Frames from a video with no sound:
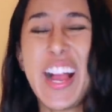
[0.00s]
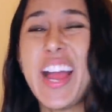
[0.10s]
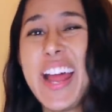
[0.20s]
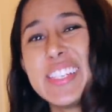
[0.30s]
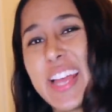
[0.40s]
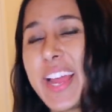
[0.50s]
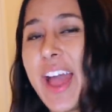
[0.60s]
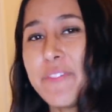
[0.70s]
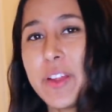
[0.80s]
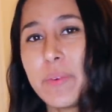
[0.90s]
Kind of has that
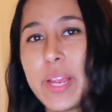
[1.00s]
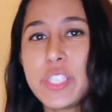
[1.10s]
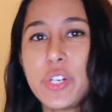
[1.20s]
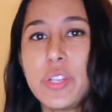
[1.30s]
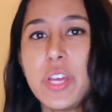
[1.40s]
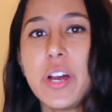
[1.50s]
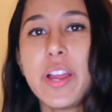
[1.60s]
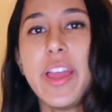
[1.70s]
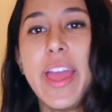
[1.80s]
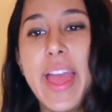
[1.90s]
cafe racer look,